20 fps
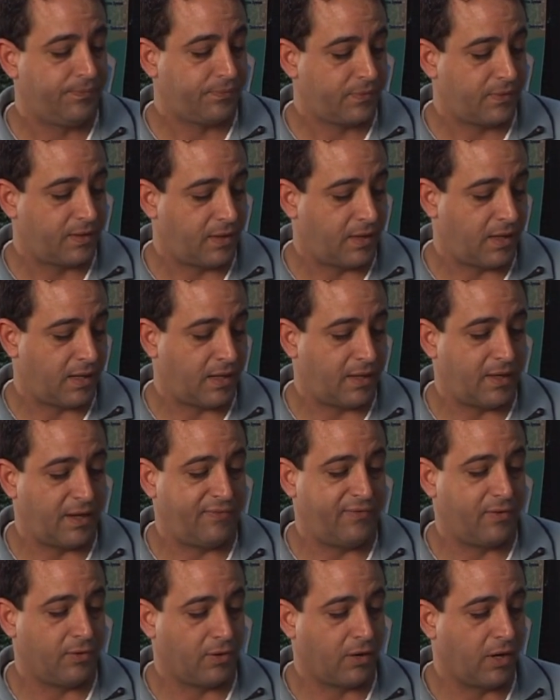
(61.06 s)

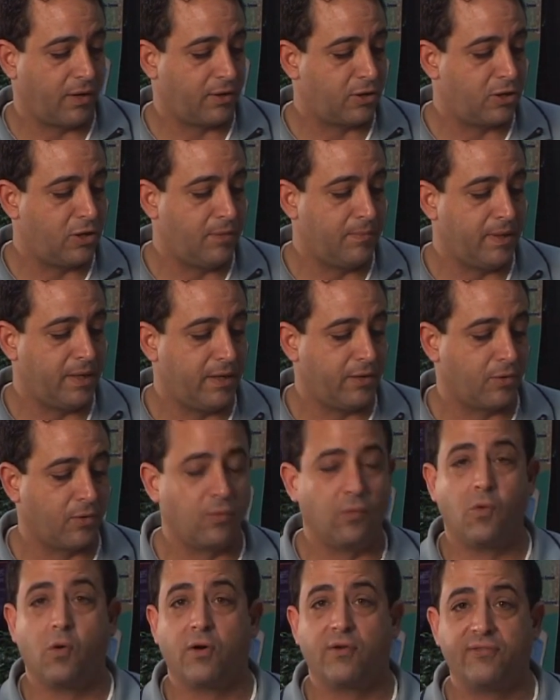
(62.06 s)
If you're on Coumadin or
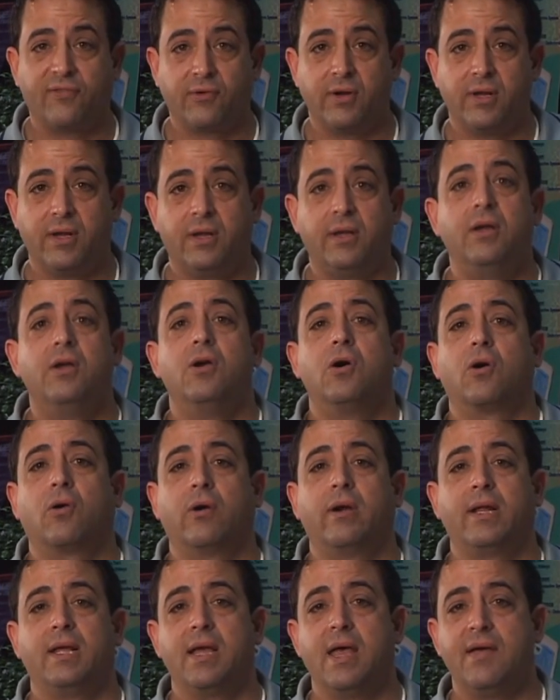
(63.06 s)
warfarin or
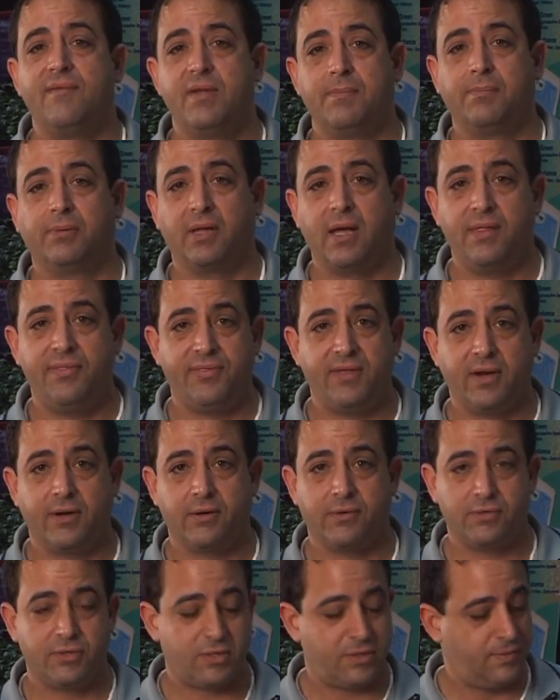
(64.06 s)
any heavy blood
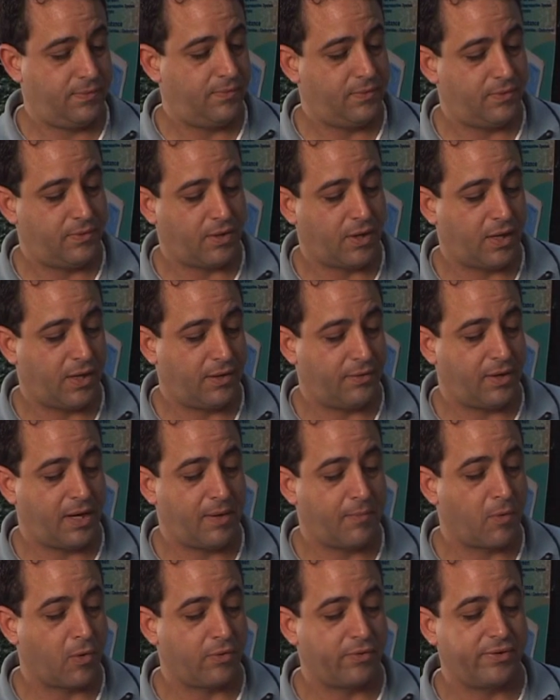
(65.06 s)
thinners, any
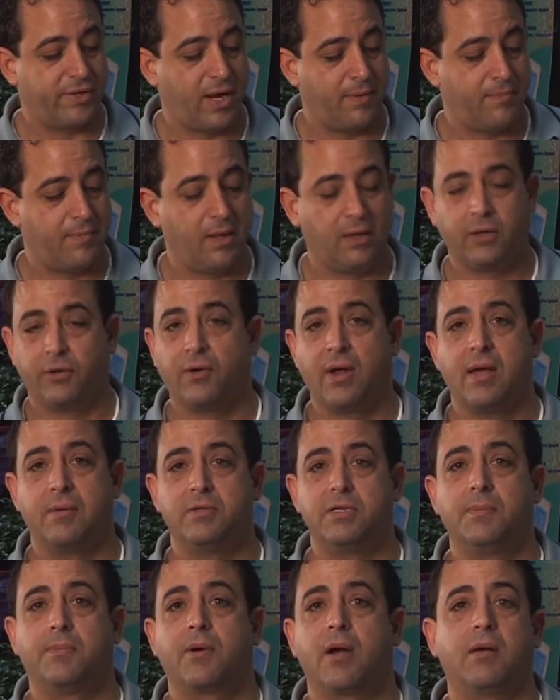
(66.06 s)
more than 10
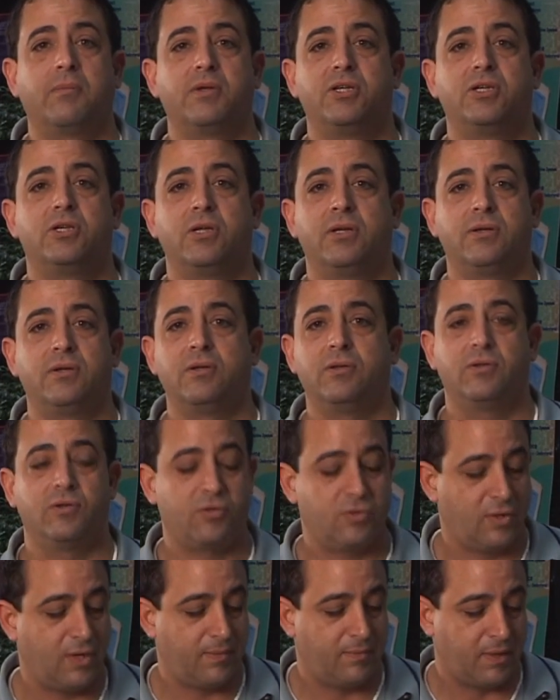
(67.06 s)
milligrams, you probably shouldn't do the
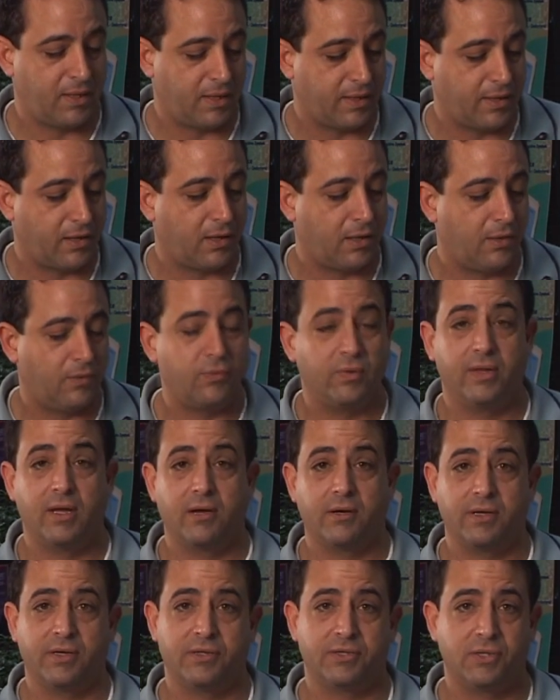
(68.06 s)
treatment at all
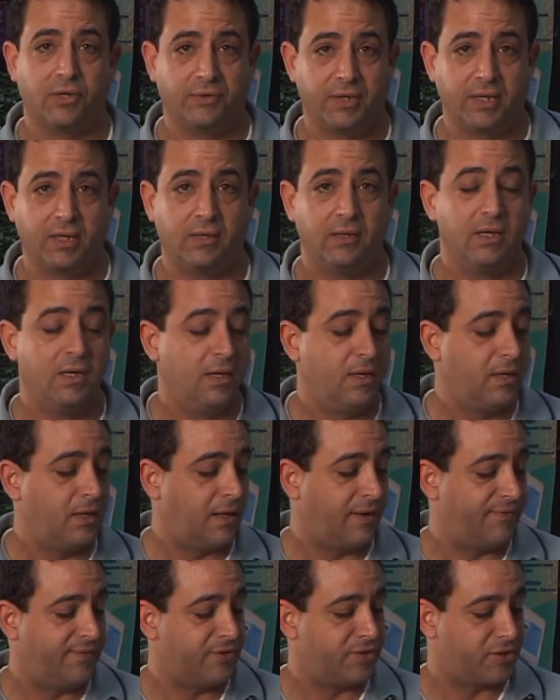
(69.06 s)
without consulting a
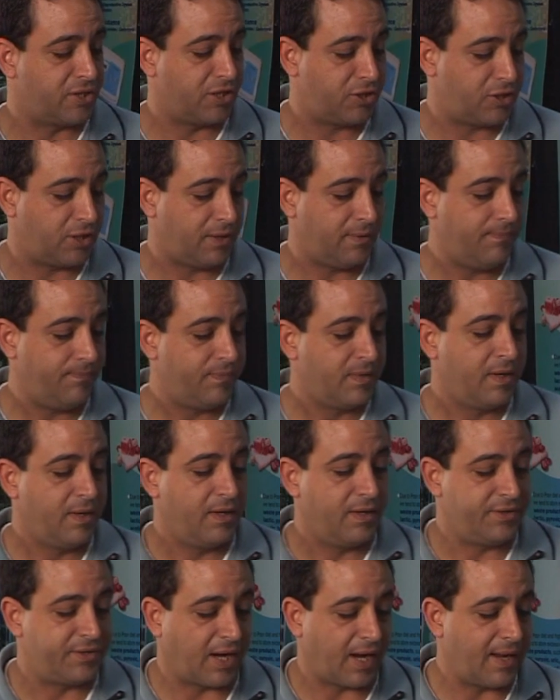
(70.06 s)
physician.
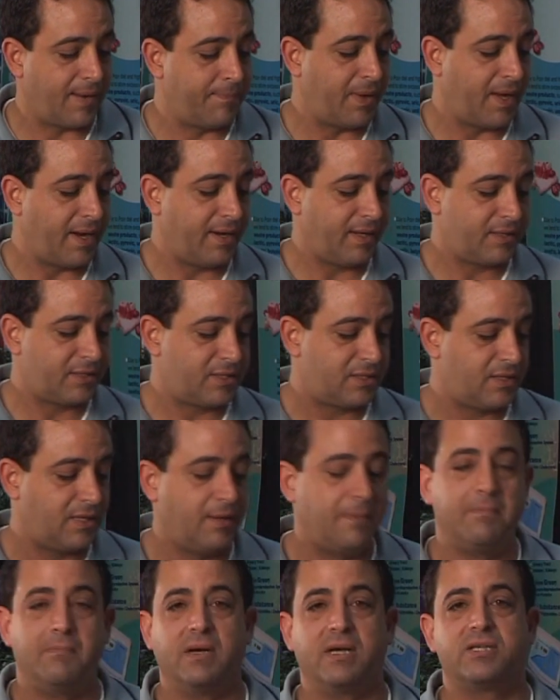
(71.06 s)
Diabetics
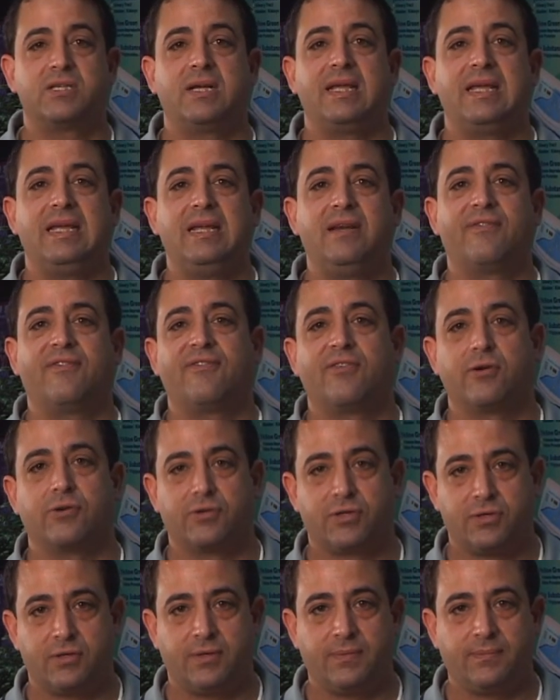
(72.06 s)
must eat first,